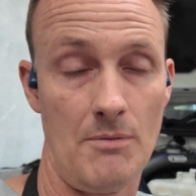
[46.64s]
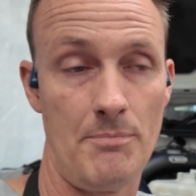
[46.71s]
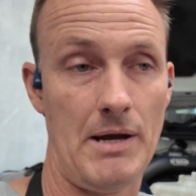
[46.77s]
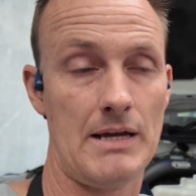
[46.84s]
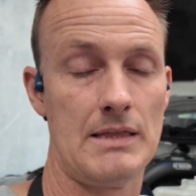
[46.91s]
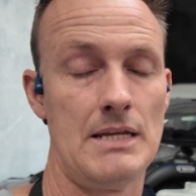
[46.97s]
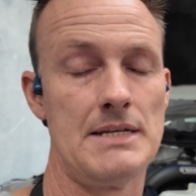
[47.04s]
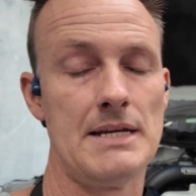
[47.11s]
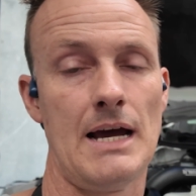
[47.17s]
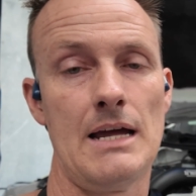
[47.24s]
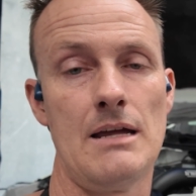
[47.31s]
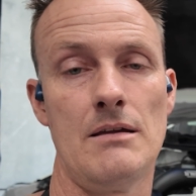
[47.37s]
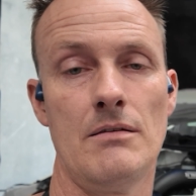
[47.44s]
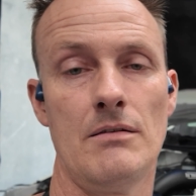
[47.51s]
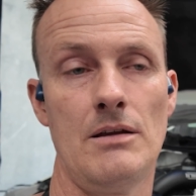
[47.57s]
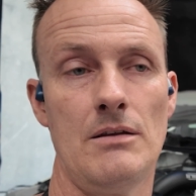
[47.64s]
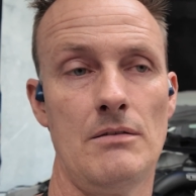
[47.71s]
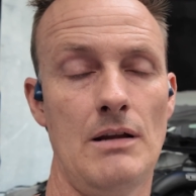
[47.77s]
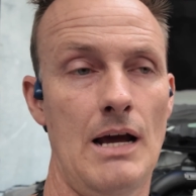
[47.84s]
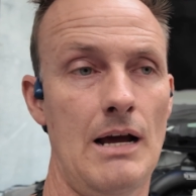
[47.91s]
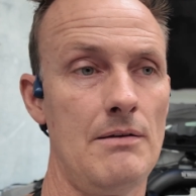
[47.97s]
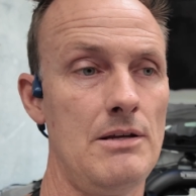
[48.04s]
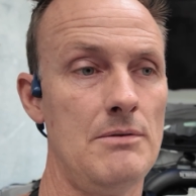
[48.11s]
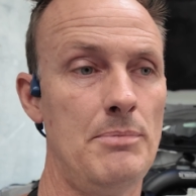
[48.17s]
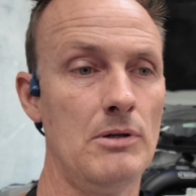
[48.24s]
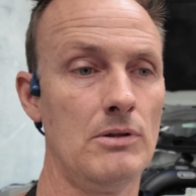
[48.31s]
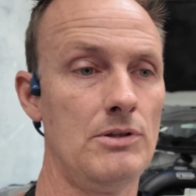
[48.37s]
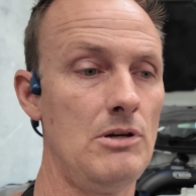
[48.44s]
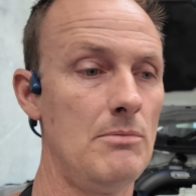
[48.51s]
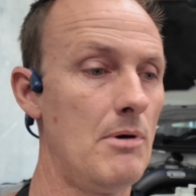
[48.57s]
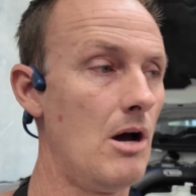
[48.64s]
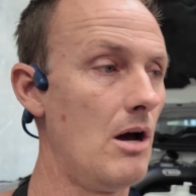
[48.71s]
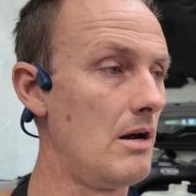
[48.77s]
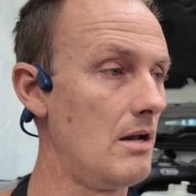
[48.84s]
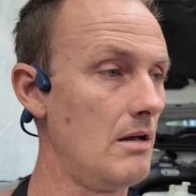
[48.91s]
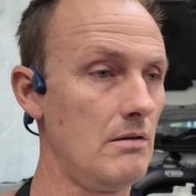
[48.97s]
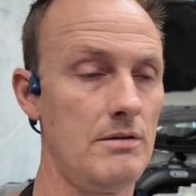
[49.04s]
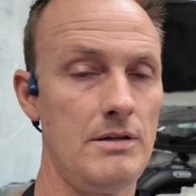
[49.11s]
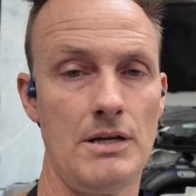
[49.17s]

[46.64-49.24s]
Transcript: back in the day, you'd build a new motor,